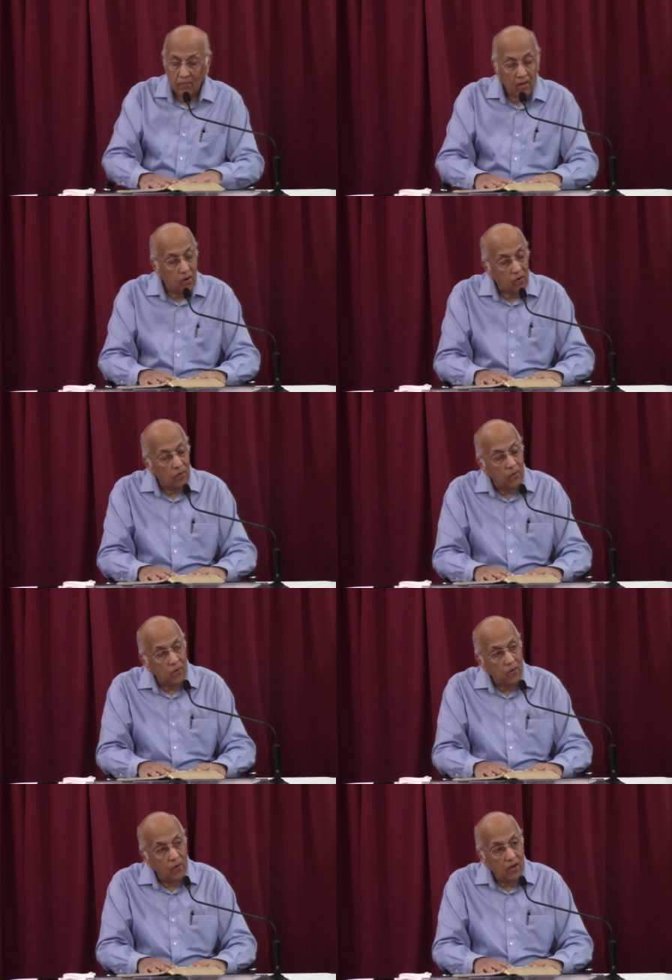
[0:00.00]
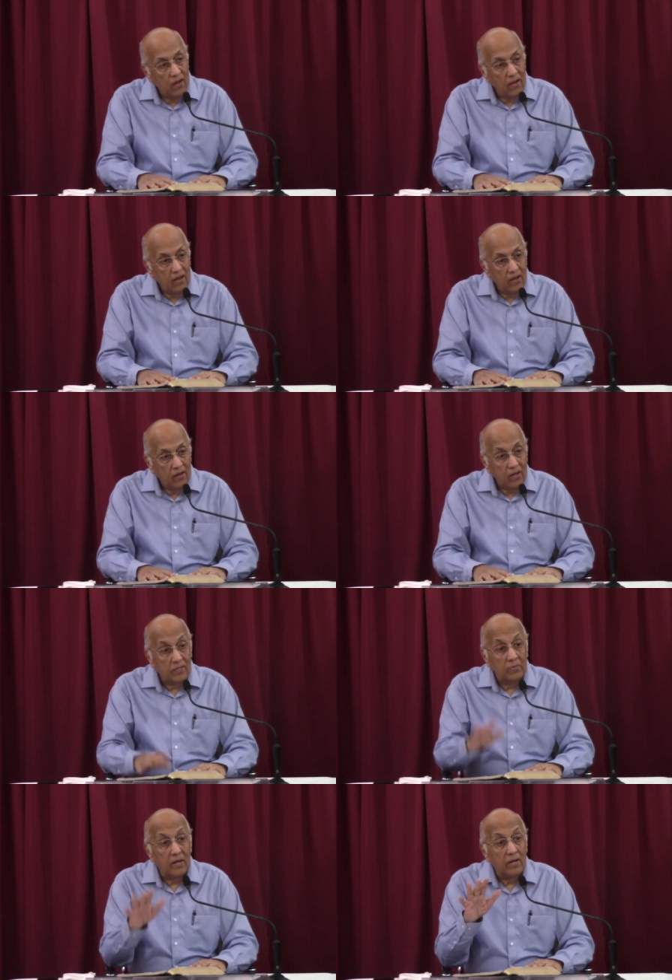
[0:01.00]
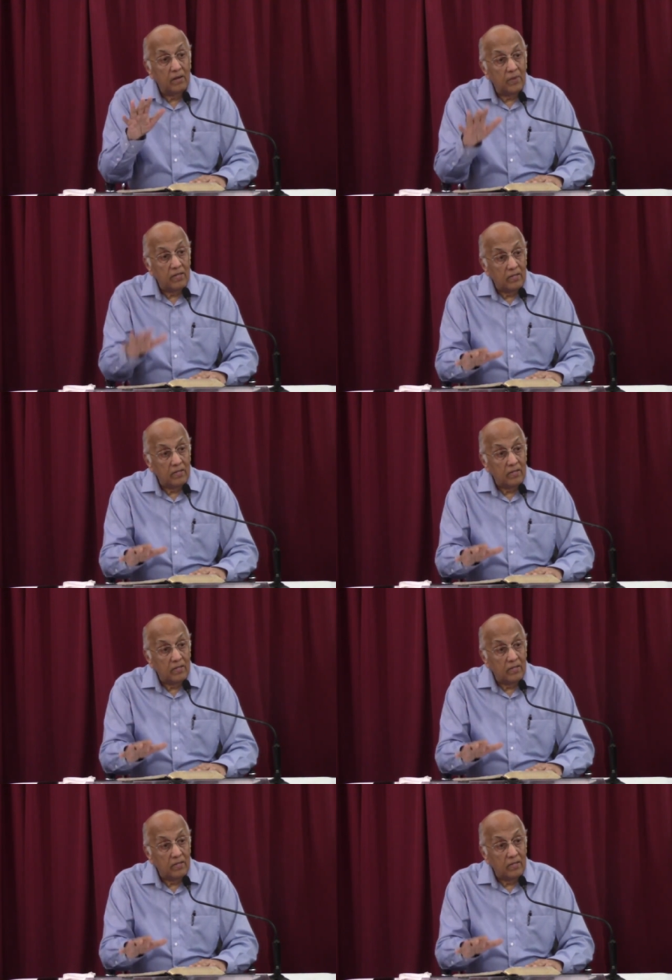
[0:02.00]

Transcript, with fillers: No, it's done by